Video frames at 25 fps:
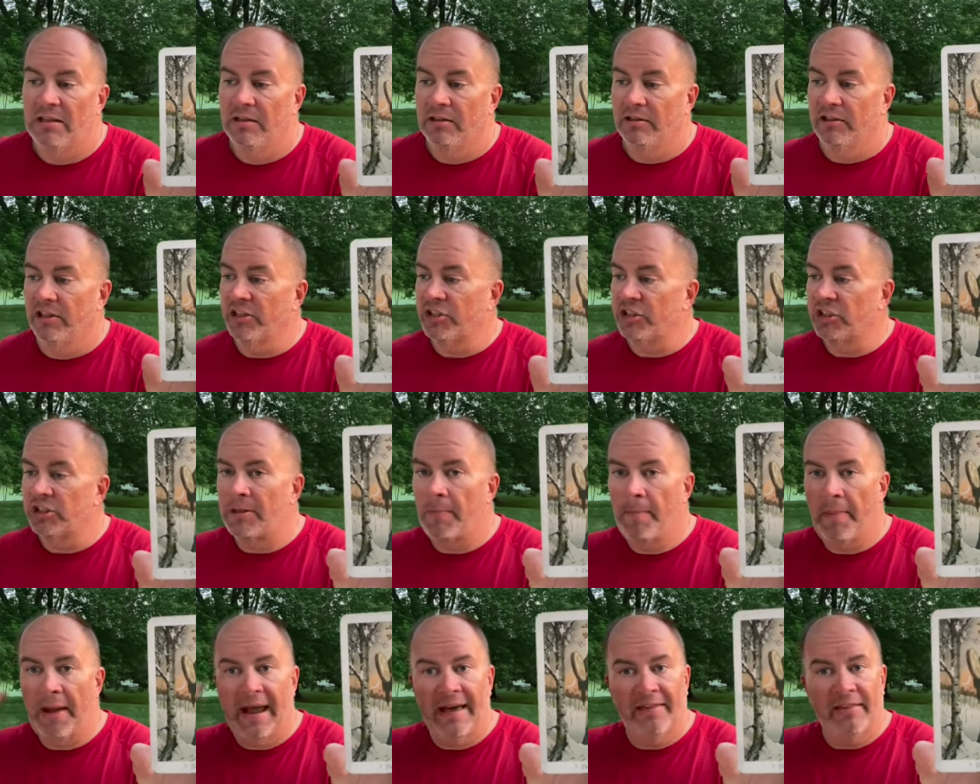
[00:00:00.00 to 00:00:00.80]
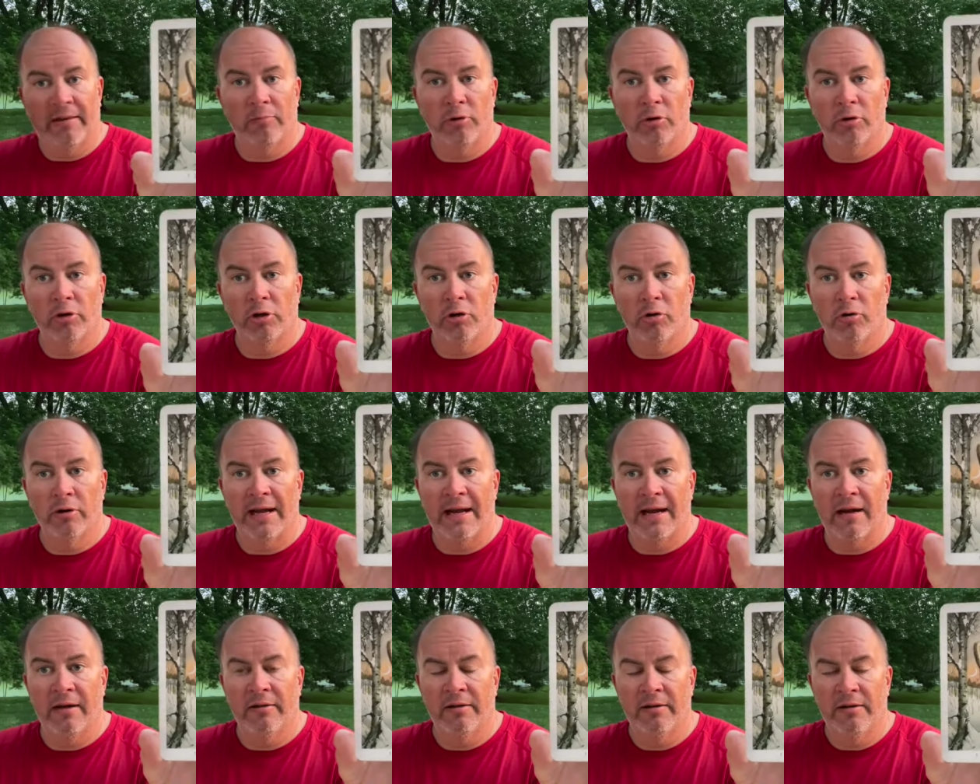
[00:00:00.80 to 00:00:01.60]
This is the path I'm going to go
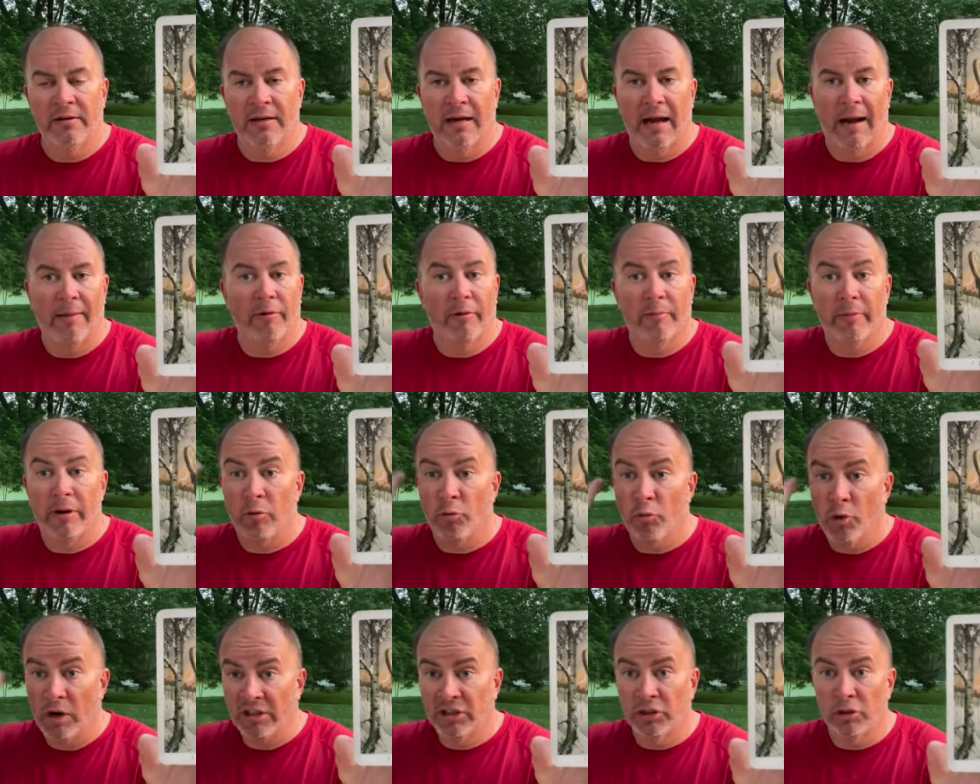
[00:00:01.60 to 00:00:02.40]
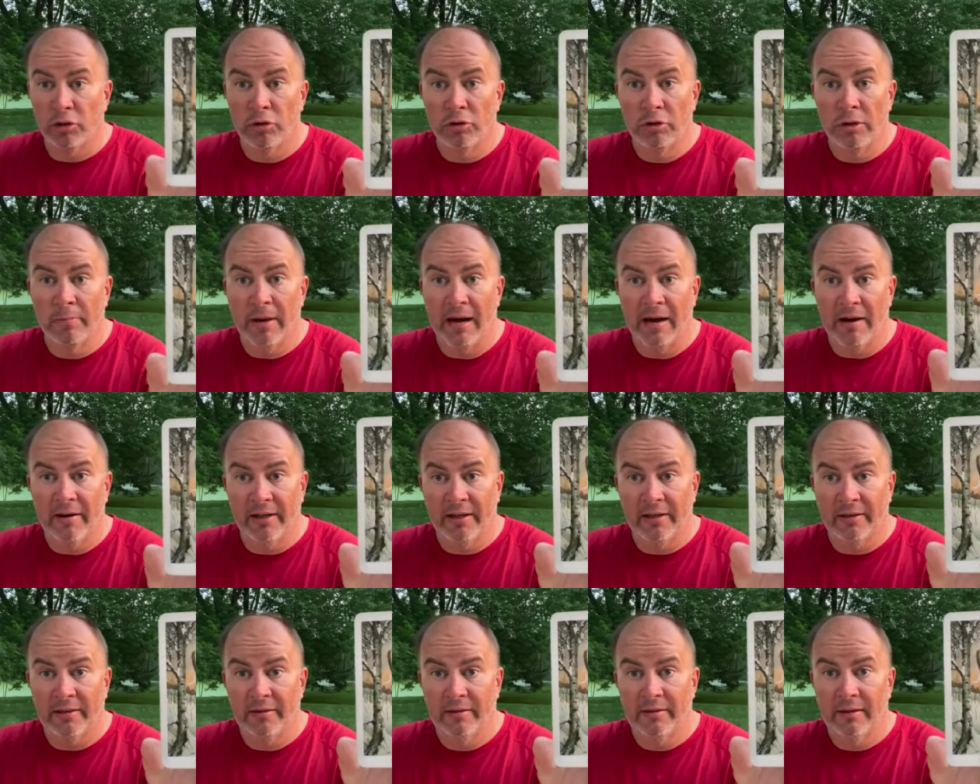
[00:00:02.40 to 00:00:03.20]
down. I'm going to be resolute about
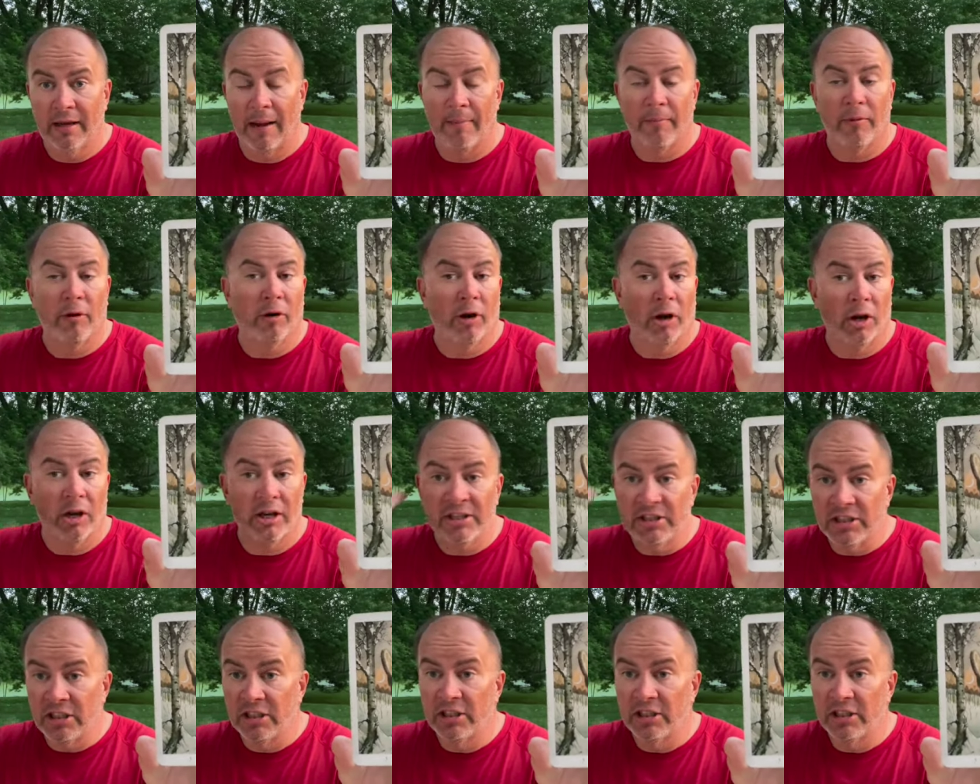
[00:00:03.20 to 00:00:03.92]
it. I'm going to listen